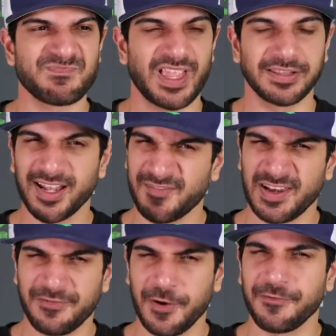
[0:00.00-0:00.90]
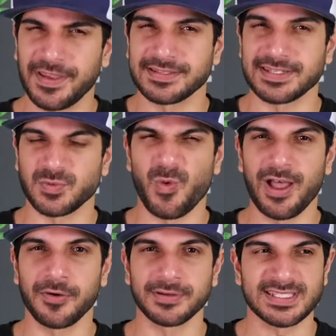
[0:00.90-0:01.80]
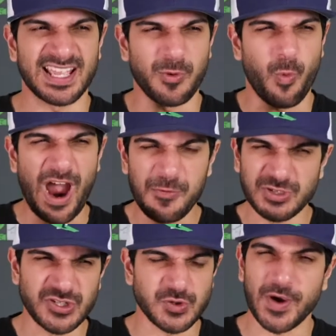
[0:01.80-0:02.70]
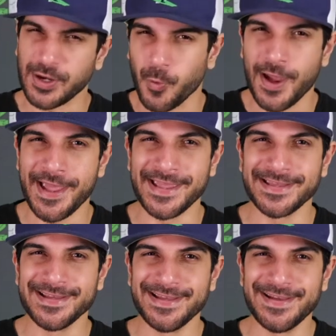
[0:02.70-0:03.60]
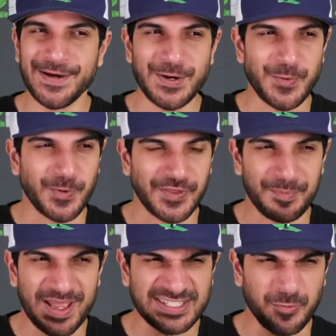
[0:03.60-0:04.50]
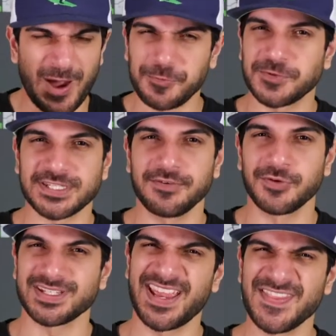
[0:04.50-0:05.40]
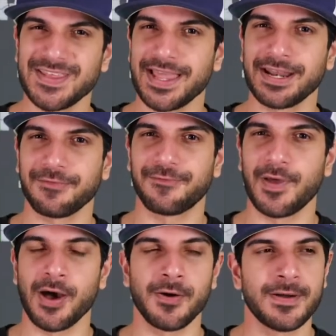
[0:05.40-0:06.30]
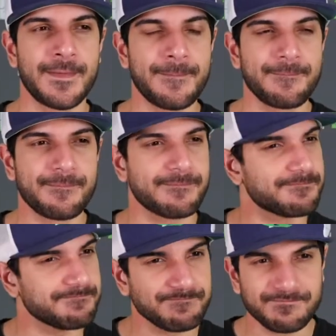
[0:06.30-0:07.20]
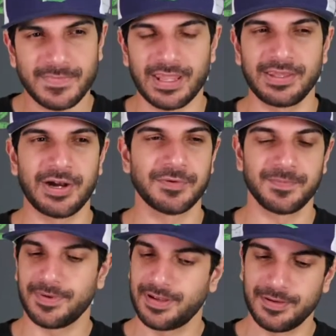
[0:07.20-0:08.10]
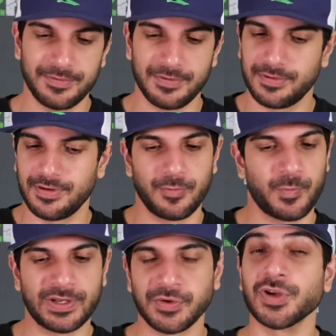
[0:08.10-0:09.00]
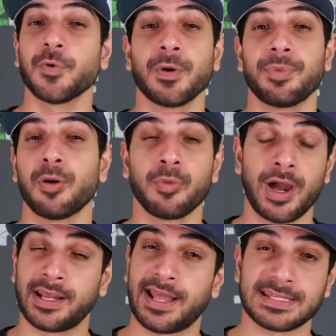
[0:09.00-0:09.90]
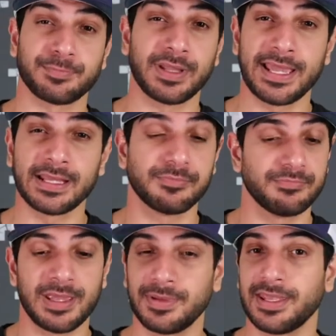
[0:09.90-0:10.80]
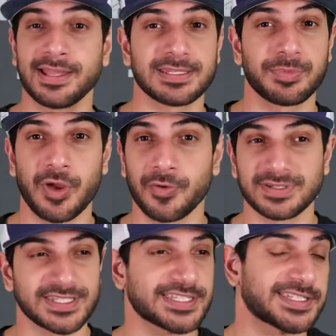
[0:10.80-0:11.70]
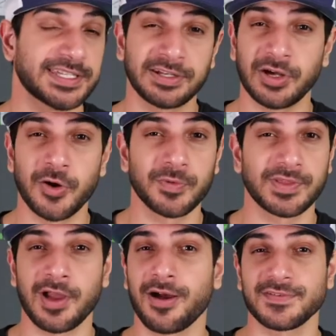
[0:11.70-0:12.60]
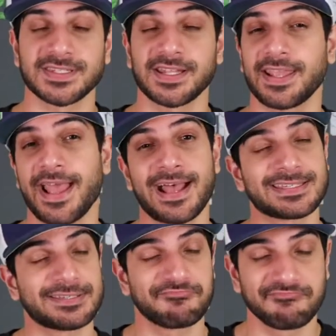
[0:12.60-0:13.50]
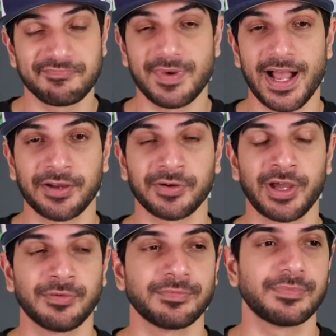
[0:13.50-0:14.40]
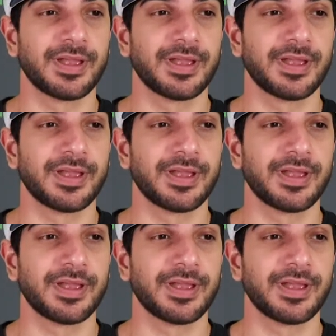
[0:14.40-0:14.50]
a lot of NFL fans as well, is like, why would you trade away one of the best wide receivers in the NFL? You know, we don't know what Bill O'Brien has planned. Maybe he ends up going 16-0 with the offense that he has. I don't know.